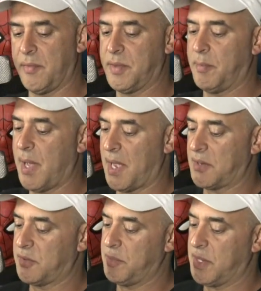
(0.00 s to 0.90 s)
off the
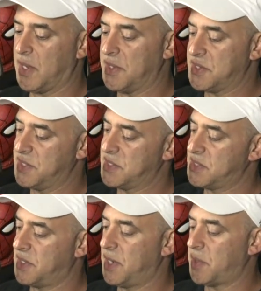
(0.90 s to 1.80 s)
box, because this
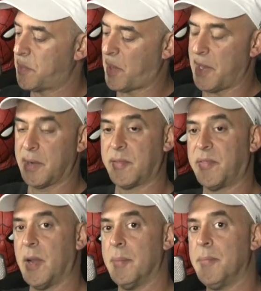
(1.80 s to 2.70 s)
is another product
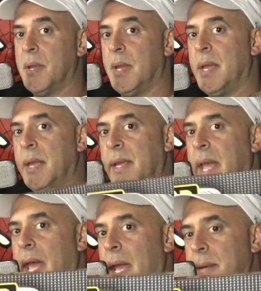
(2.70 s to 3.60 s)
from
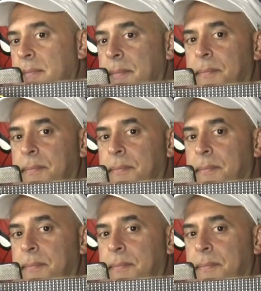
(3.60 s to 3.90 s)
CAD.